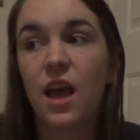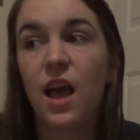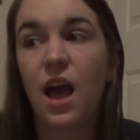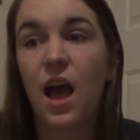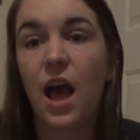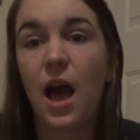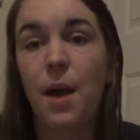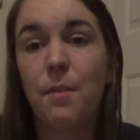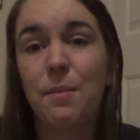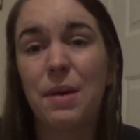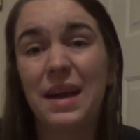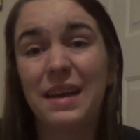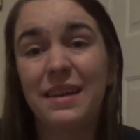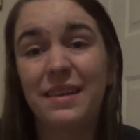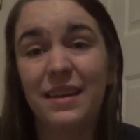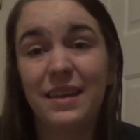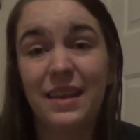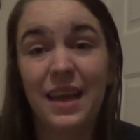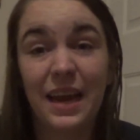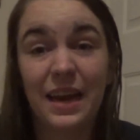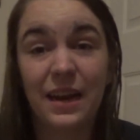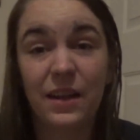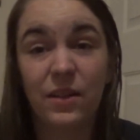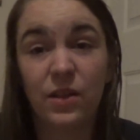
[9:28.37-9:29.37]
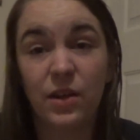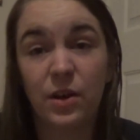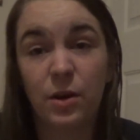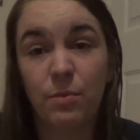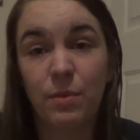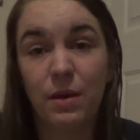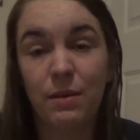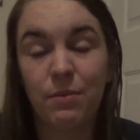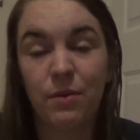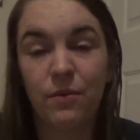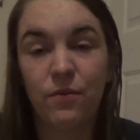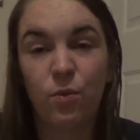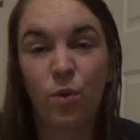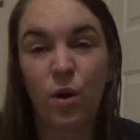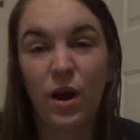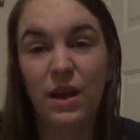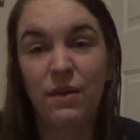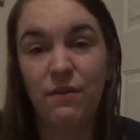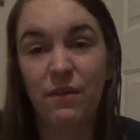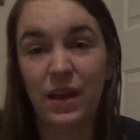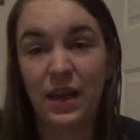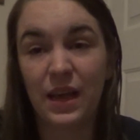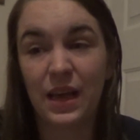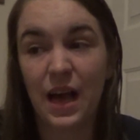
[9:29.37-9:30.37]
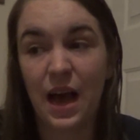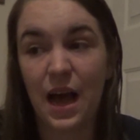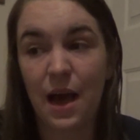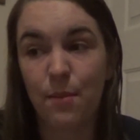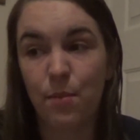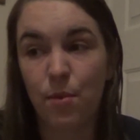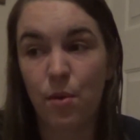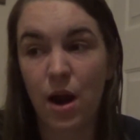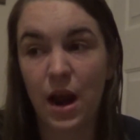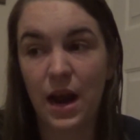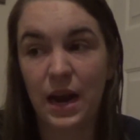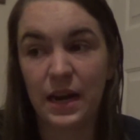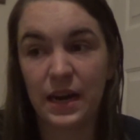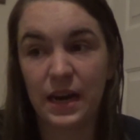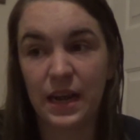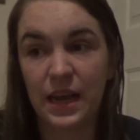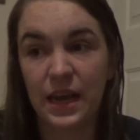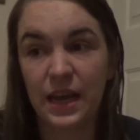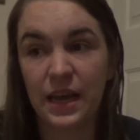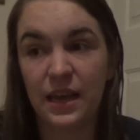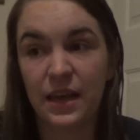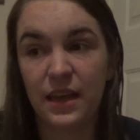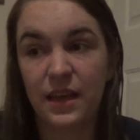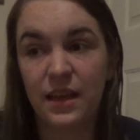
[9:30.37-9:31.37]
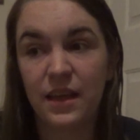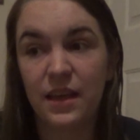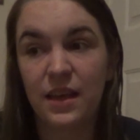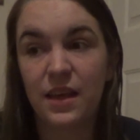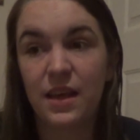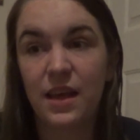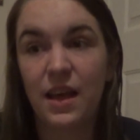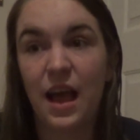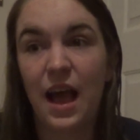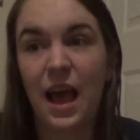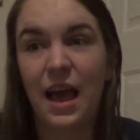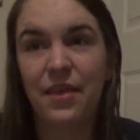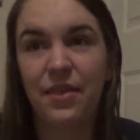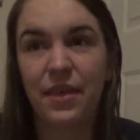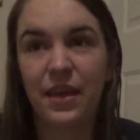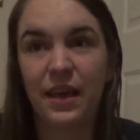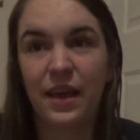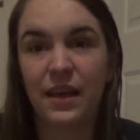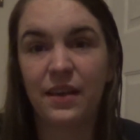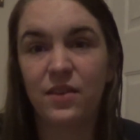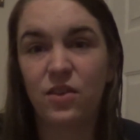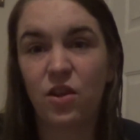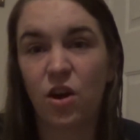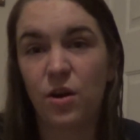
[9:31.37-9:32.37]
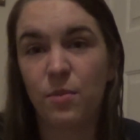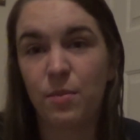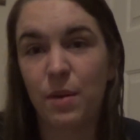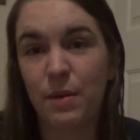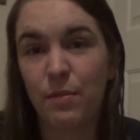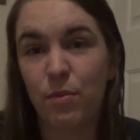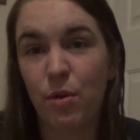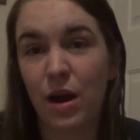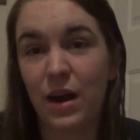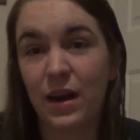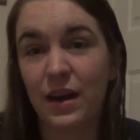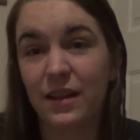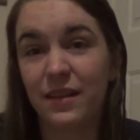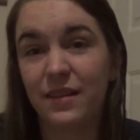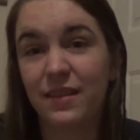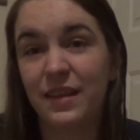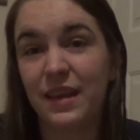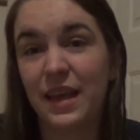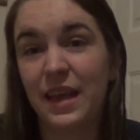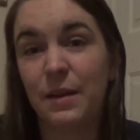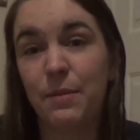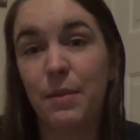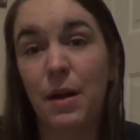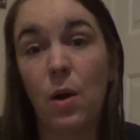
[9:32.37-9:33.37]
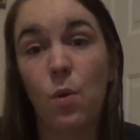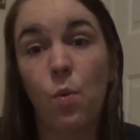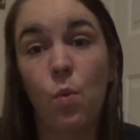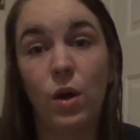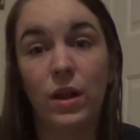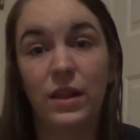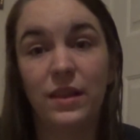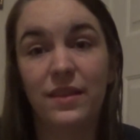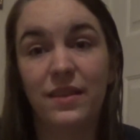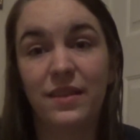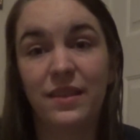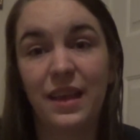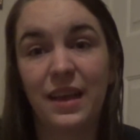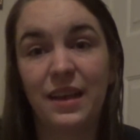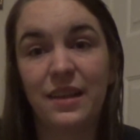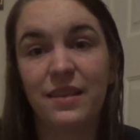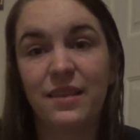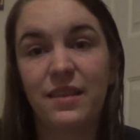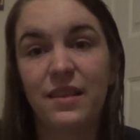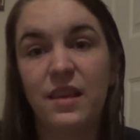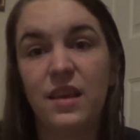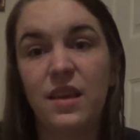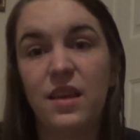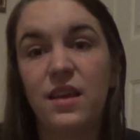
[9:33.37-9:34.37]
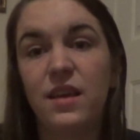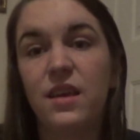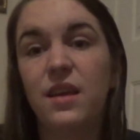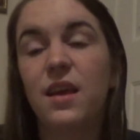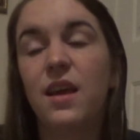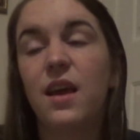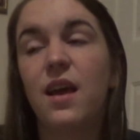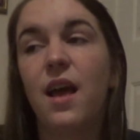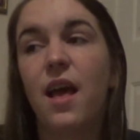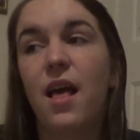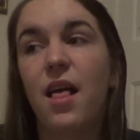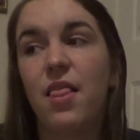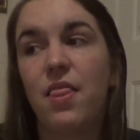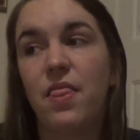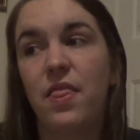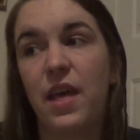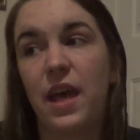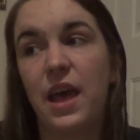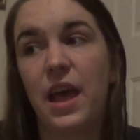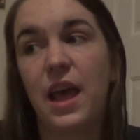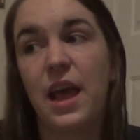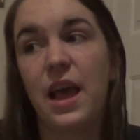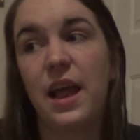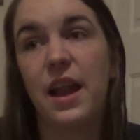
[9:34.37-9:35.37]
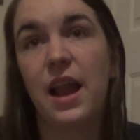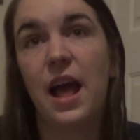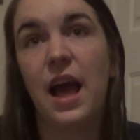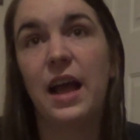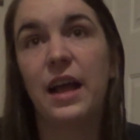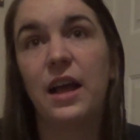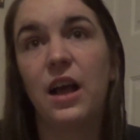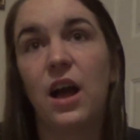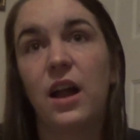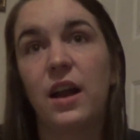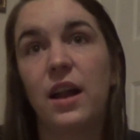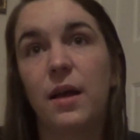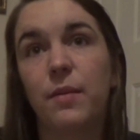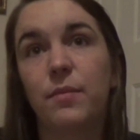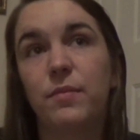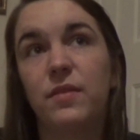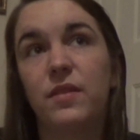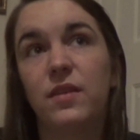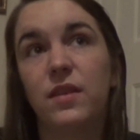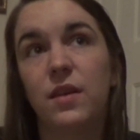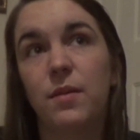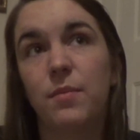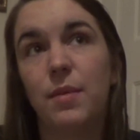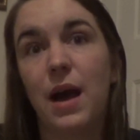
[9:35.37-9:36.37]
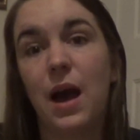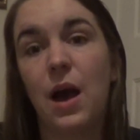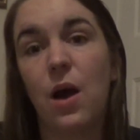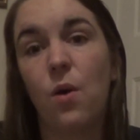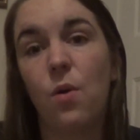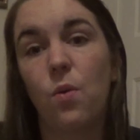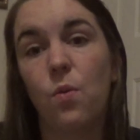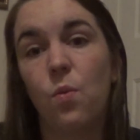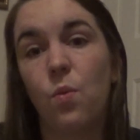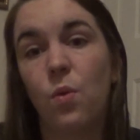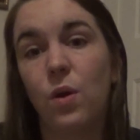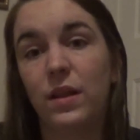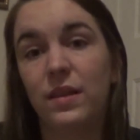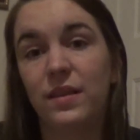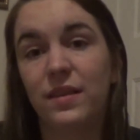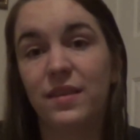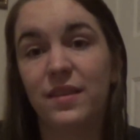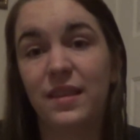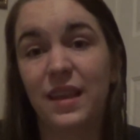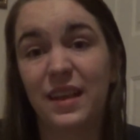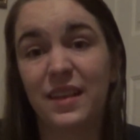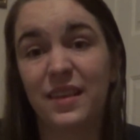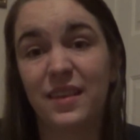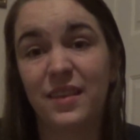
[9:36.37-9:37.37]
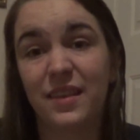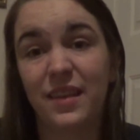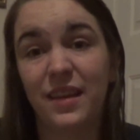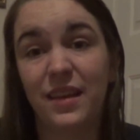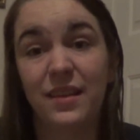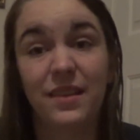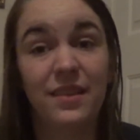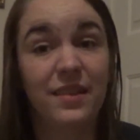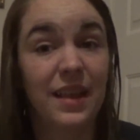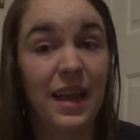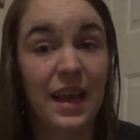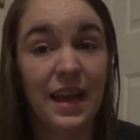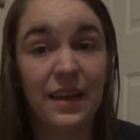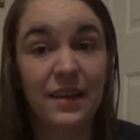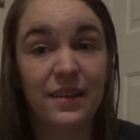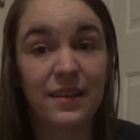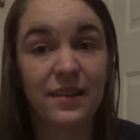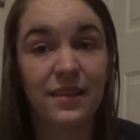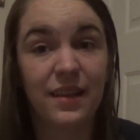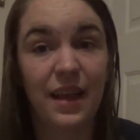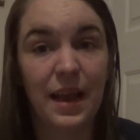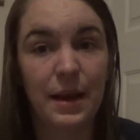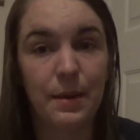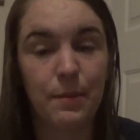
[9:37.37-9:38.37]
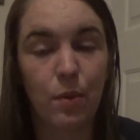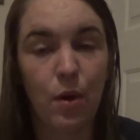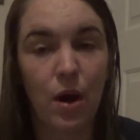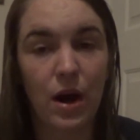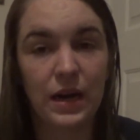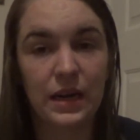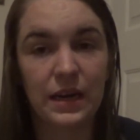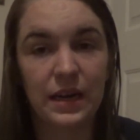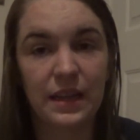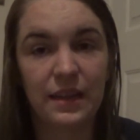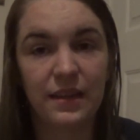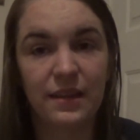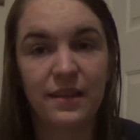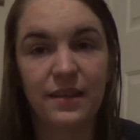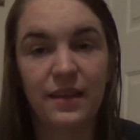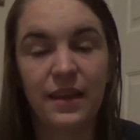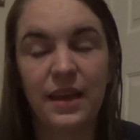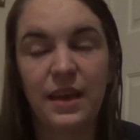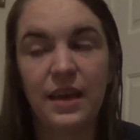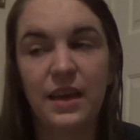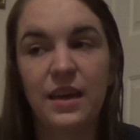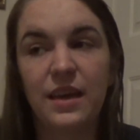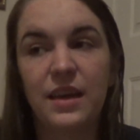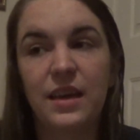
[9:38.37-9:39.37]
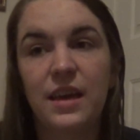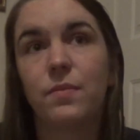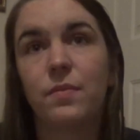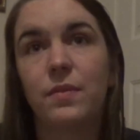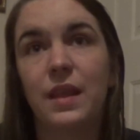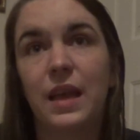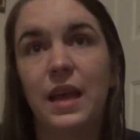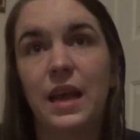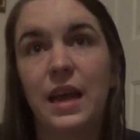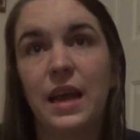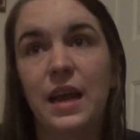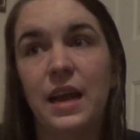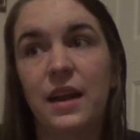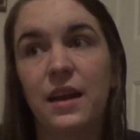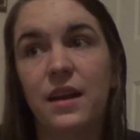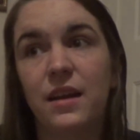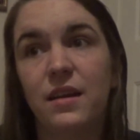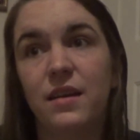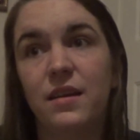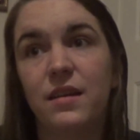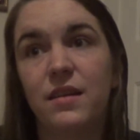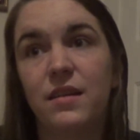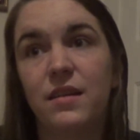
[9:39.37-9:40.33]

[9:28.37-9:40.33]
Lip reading: I did gain a little bit before I even got pregnant. I think I started my pregnancy at about 160. Then I got up to about 166 in pregnancy. Then